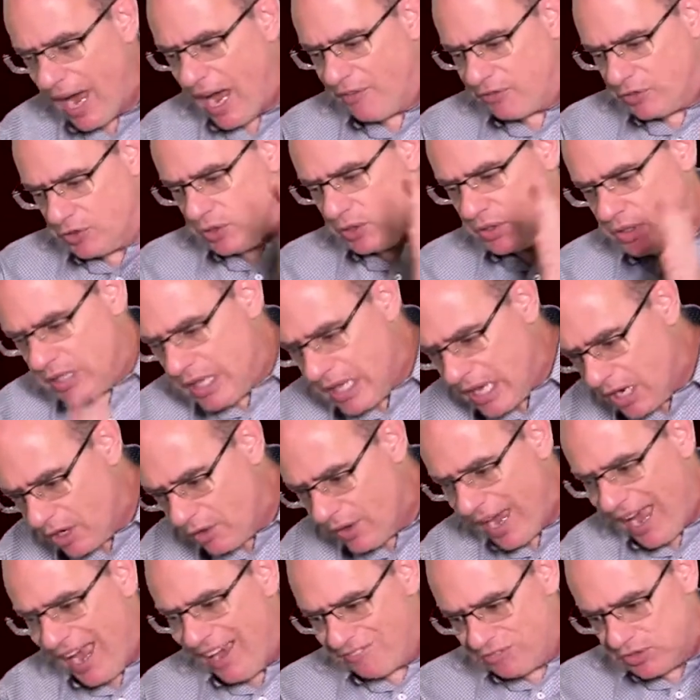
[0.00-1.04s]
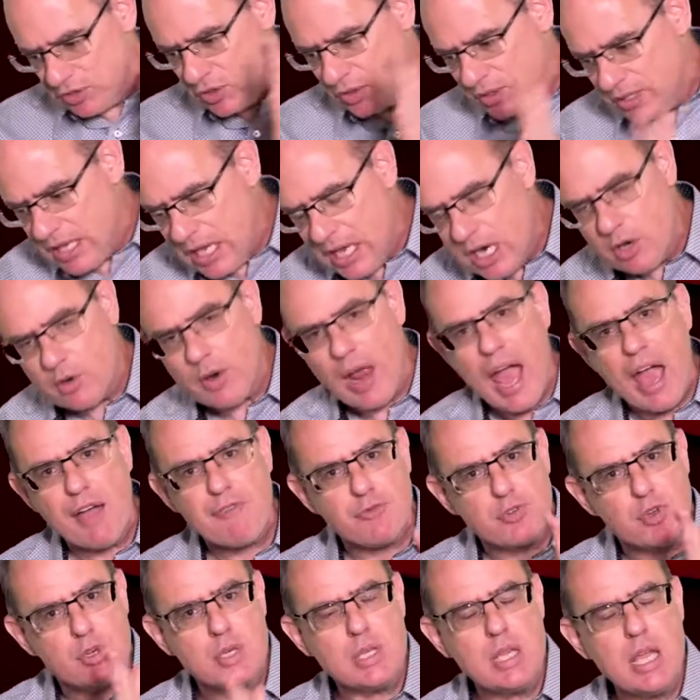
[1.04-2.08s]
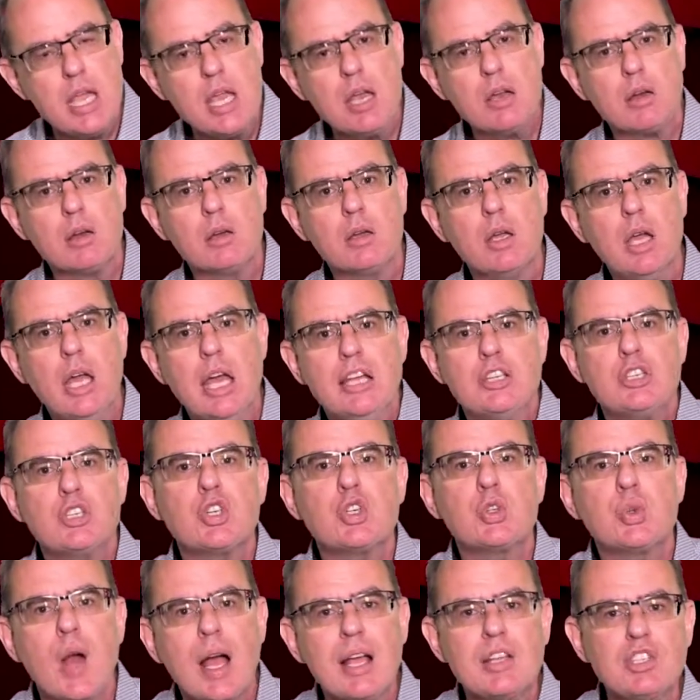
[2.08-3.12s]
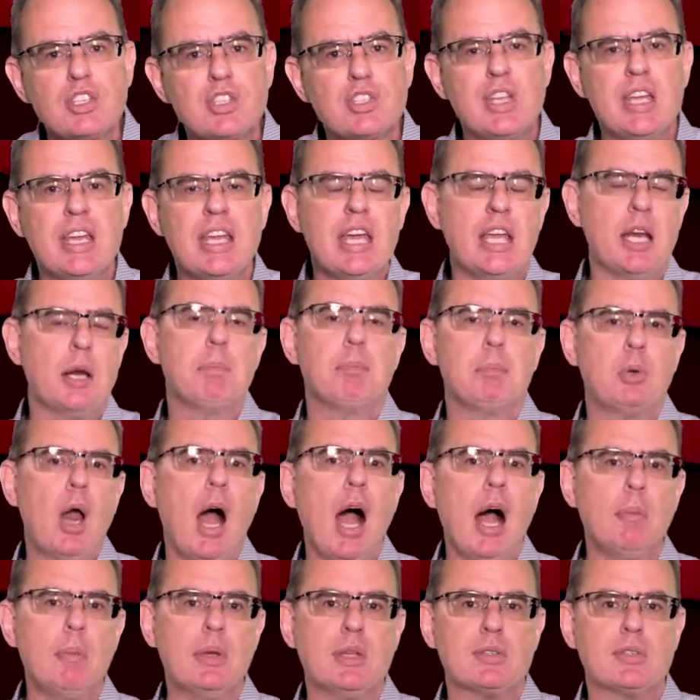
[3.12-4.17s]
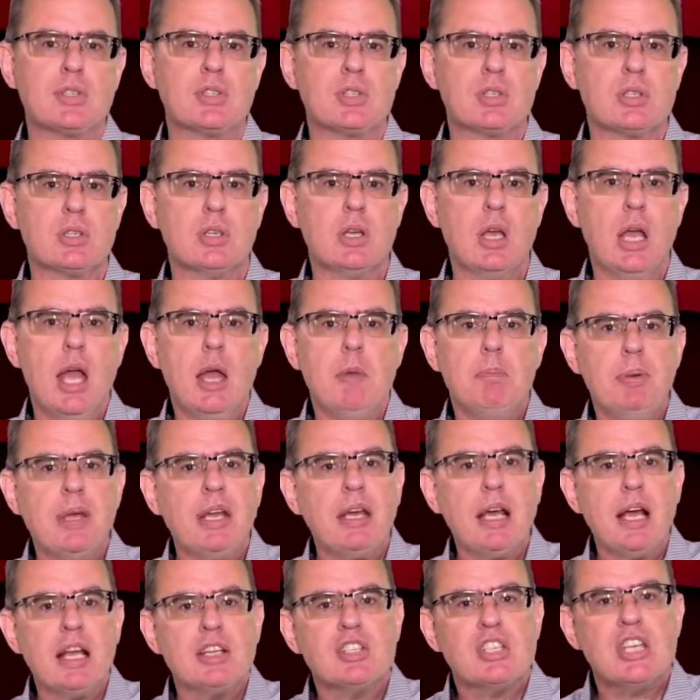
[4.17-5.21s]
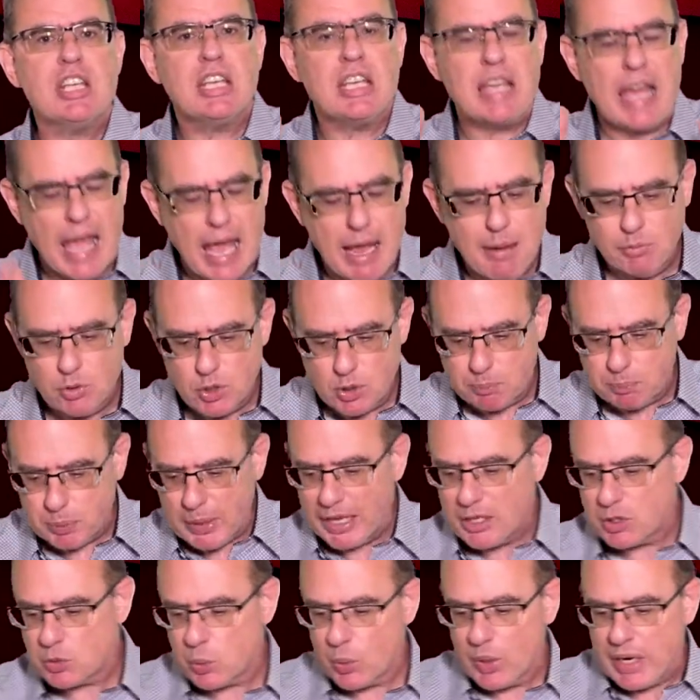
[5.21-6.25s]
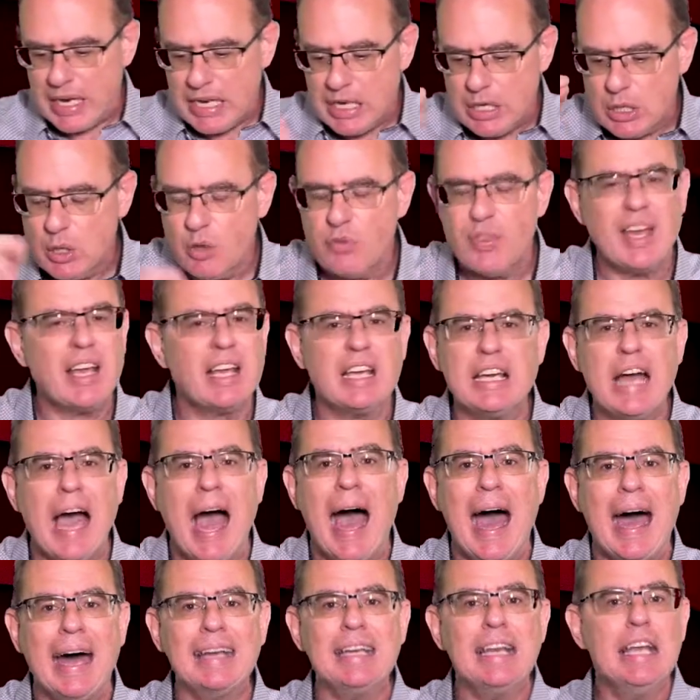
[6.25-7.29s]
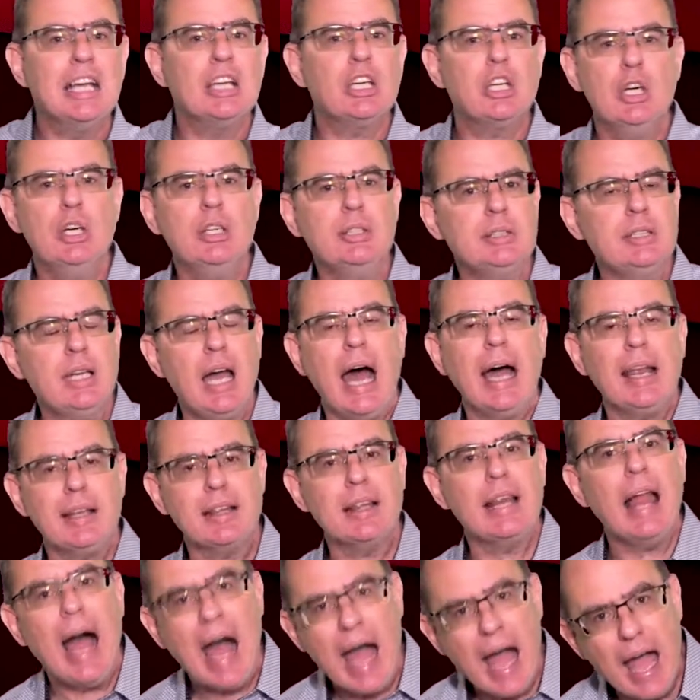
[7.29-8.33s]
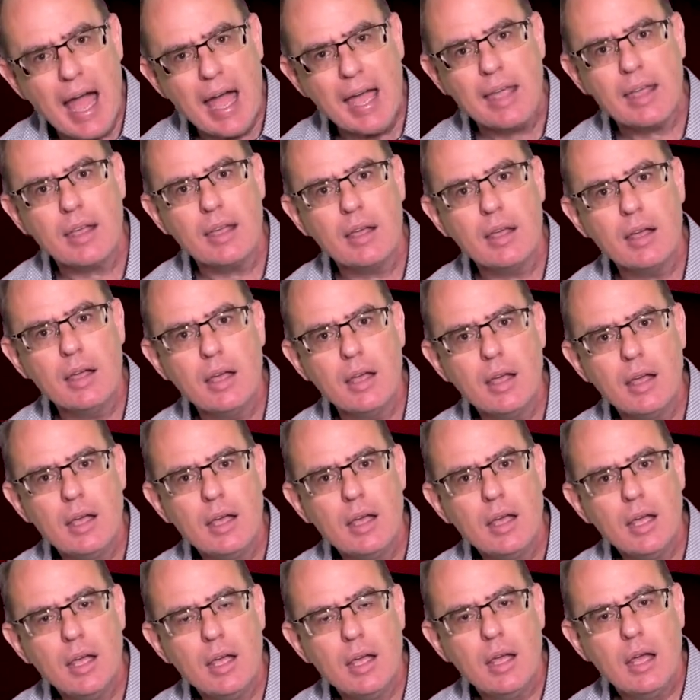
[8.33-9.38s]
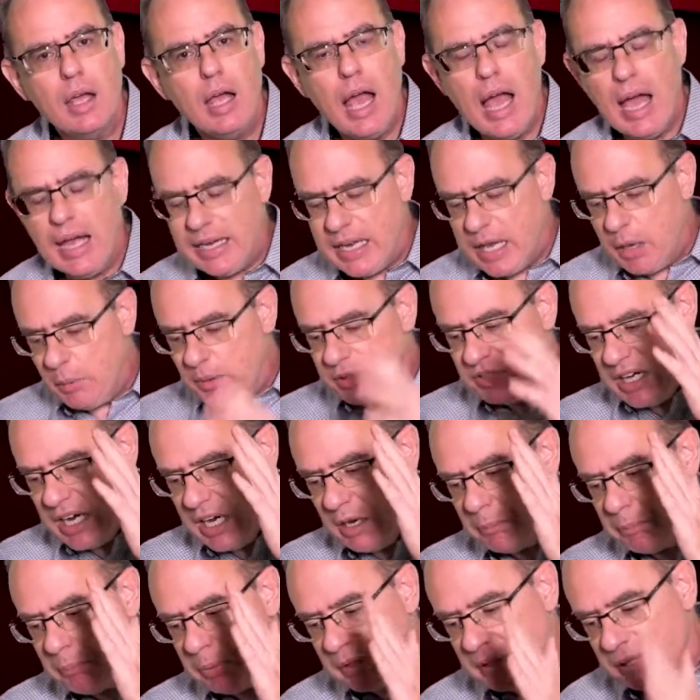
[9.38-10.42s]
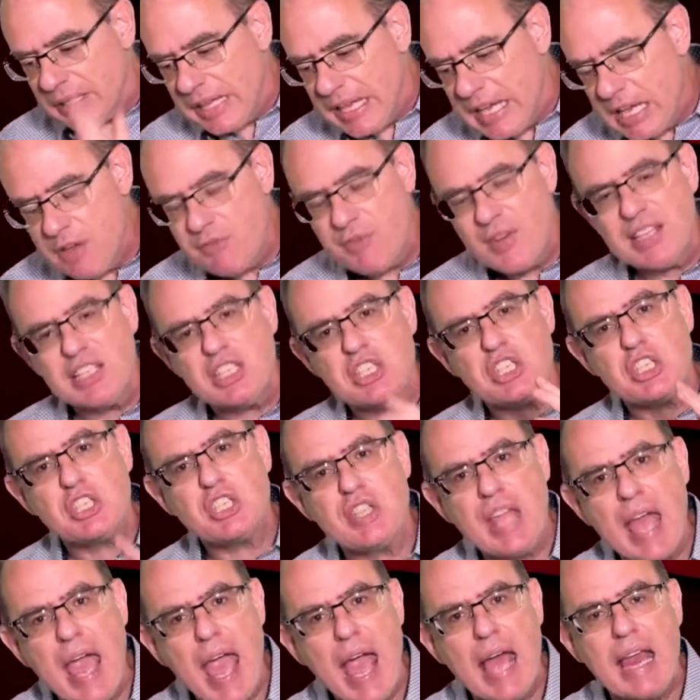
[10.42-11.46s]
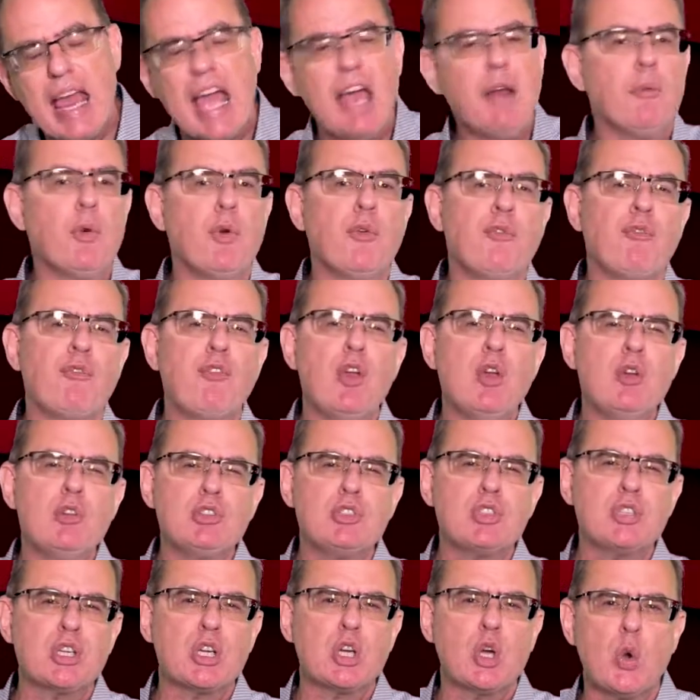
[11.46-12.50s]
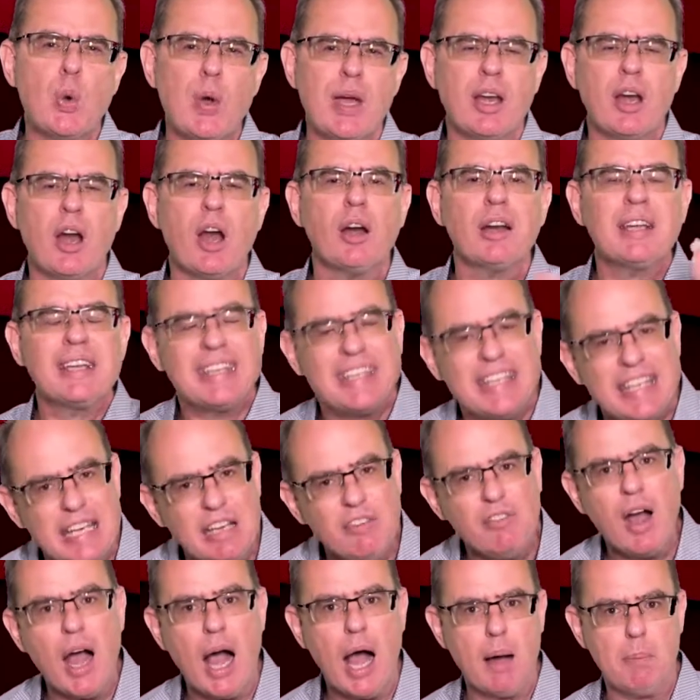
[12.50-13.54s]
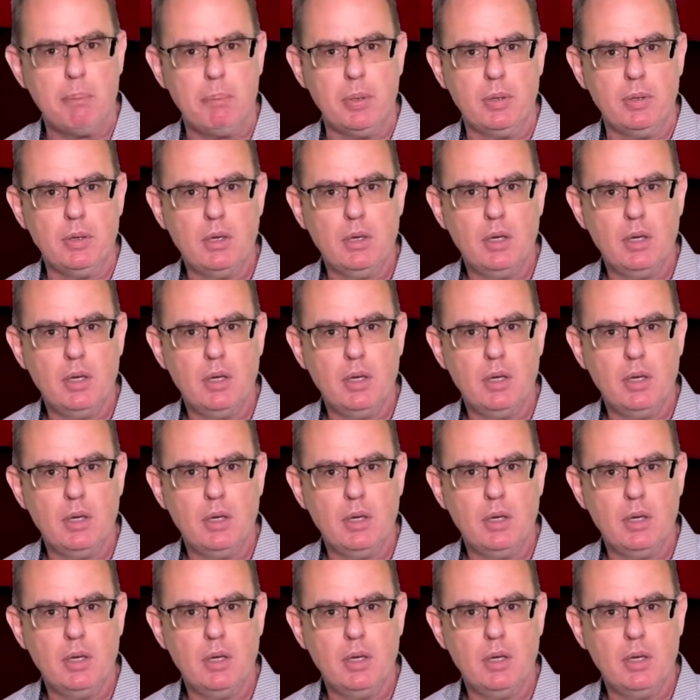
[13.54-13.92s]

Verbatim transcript: after year after year after year, trusting in a promise because he came to a place where he knew that God could not lie. And he would dare believe and stand and refuse to quit or give up